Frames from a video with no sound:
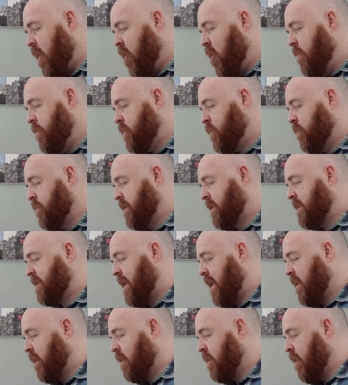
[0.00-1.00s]
hope to
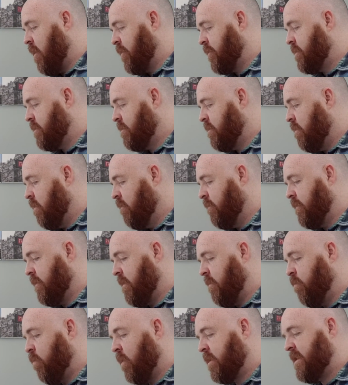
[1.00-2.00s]
understand God other
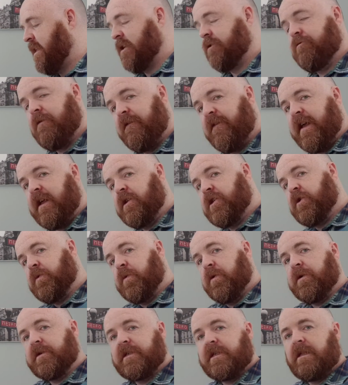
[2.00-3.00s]
than what is revealed
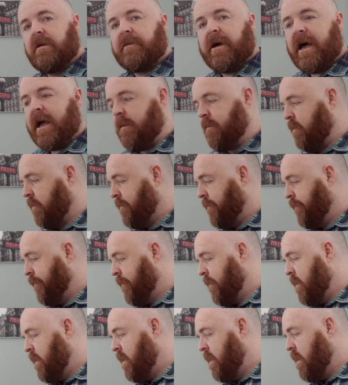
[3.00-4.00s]
to us in the Bible
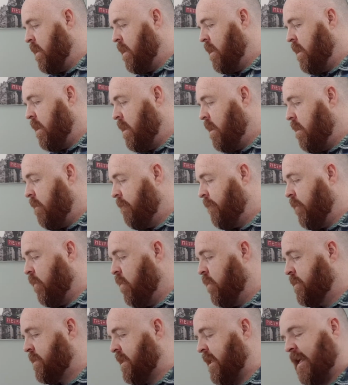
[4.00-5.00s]
for
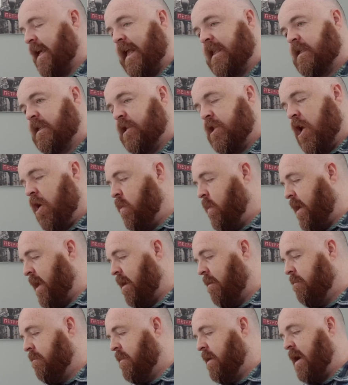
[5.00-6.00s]
us to get to know
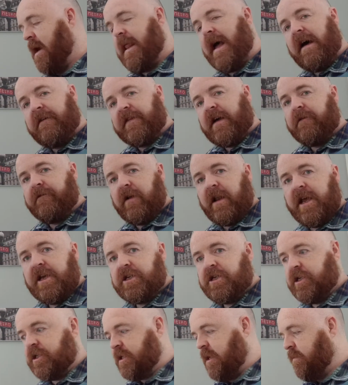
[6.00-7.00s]
him and have that
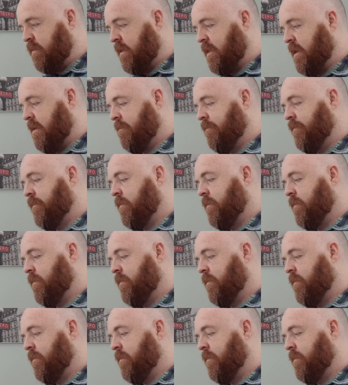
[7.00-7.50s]
relationship with him.